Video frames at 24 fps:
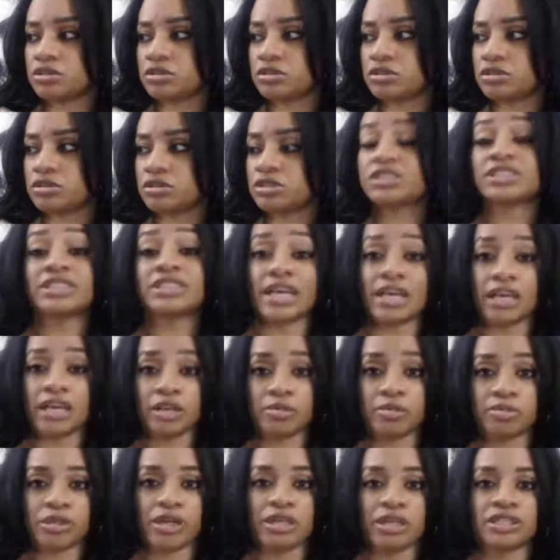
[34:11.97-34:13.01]
staying
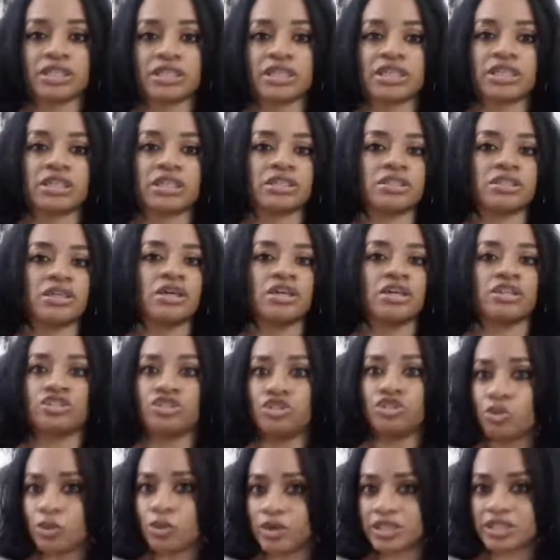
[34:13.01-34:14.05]
plugged in,
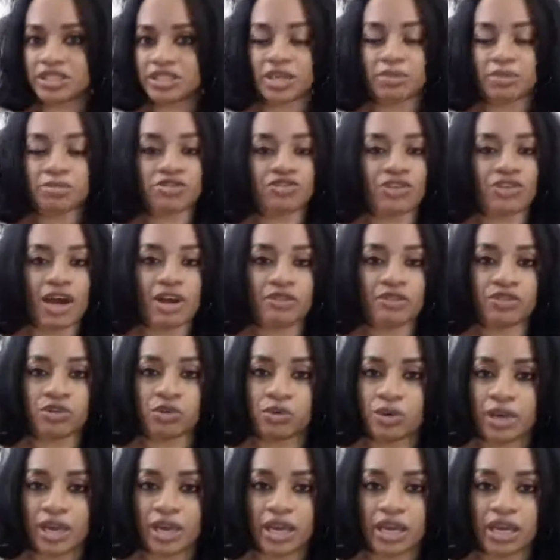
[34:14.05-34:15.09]
doing steps 5
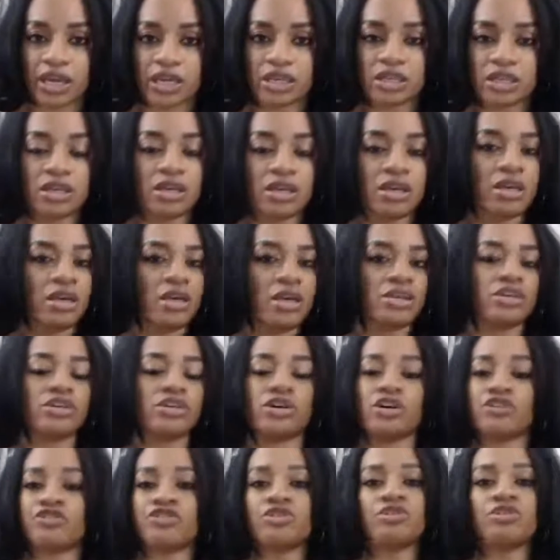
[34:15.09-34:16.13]
through 8,
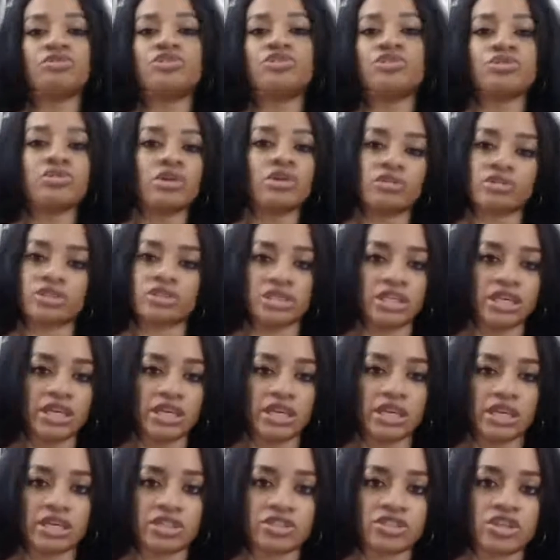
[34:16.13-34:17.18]
if you do those
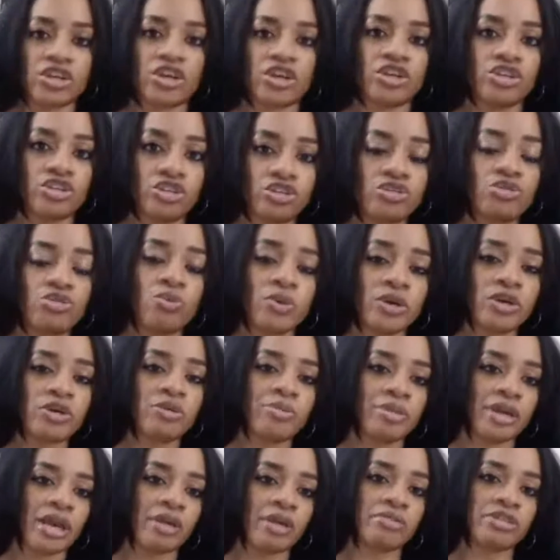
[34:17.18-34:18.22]
things, you will
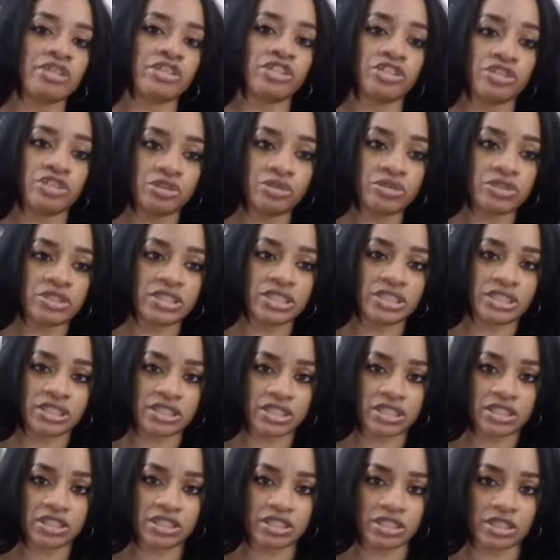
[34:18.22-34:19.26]
be able to use this
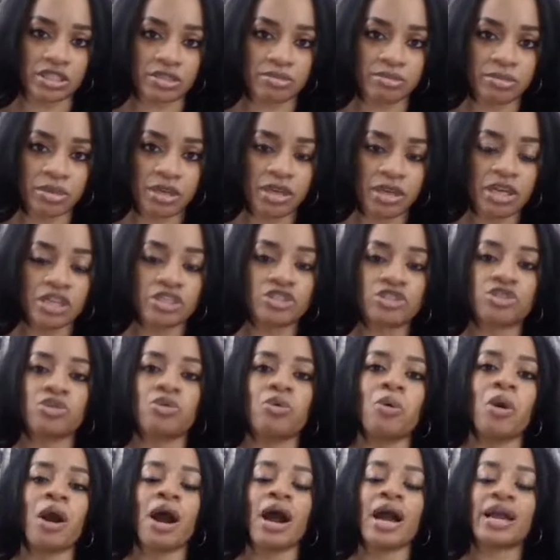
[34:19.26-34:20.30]
system
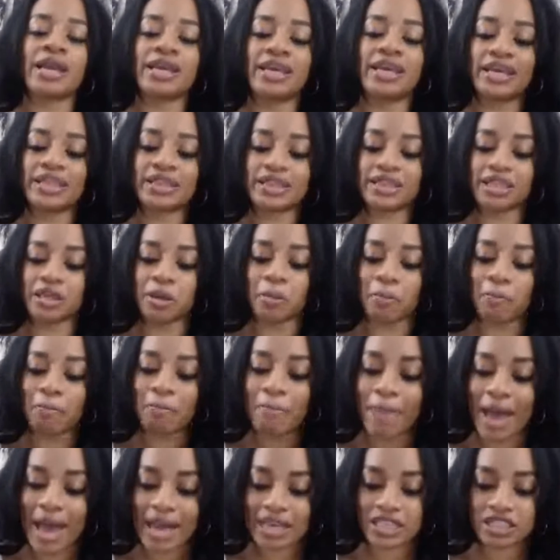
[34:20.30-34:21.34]
to get the
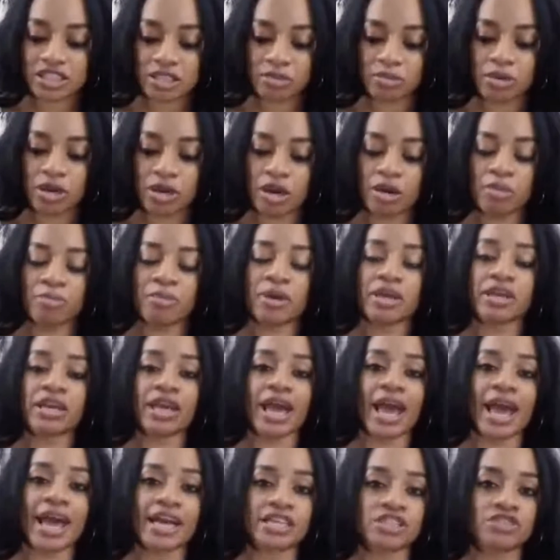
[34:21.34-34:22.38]
maximum
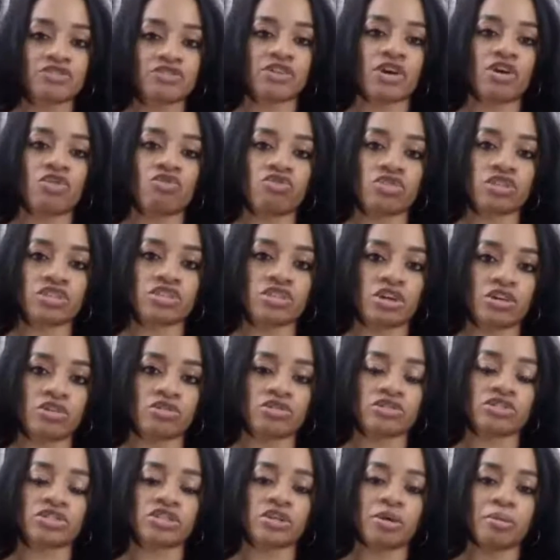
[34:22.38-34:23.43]
cash flow
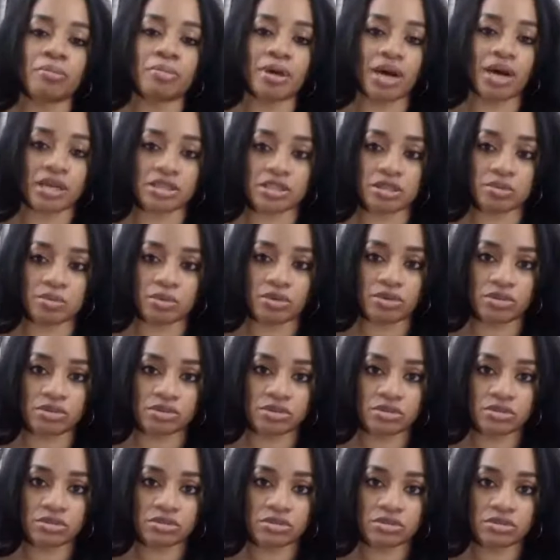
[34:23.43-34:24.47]
results possible.
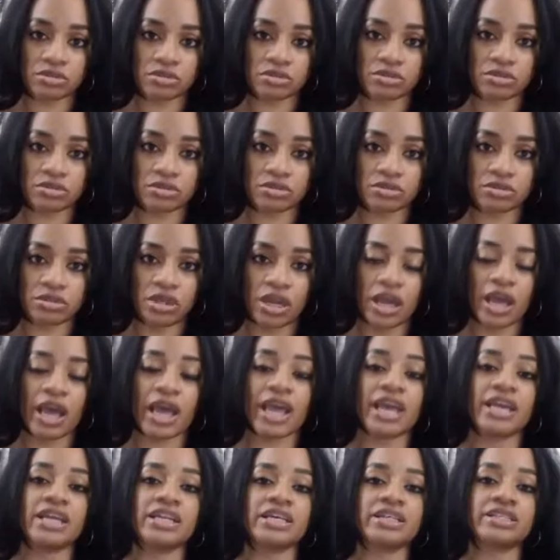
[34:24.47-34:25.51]

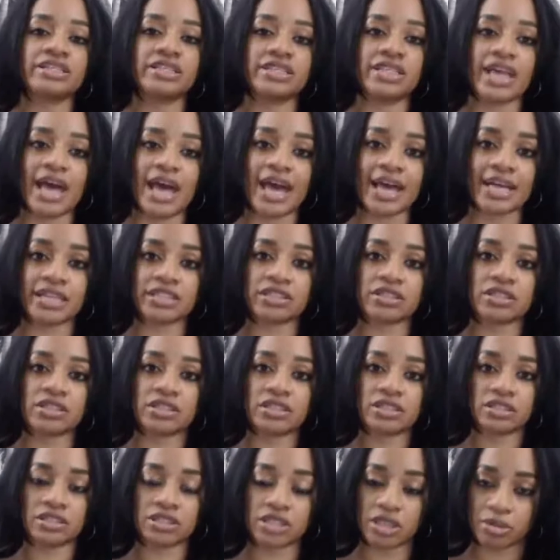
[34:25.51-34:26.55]
It is that
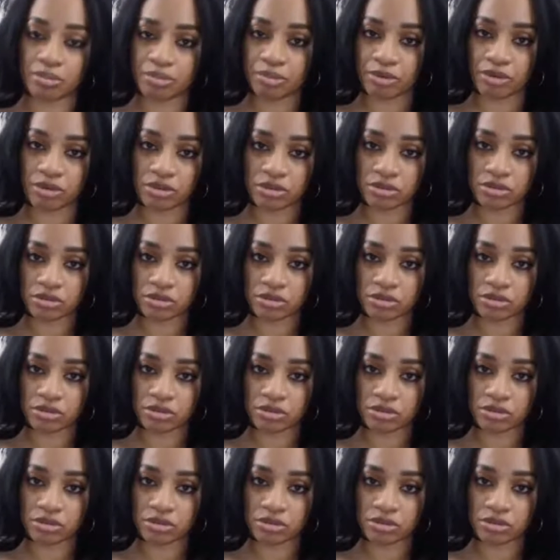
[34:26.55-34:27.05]
simple.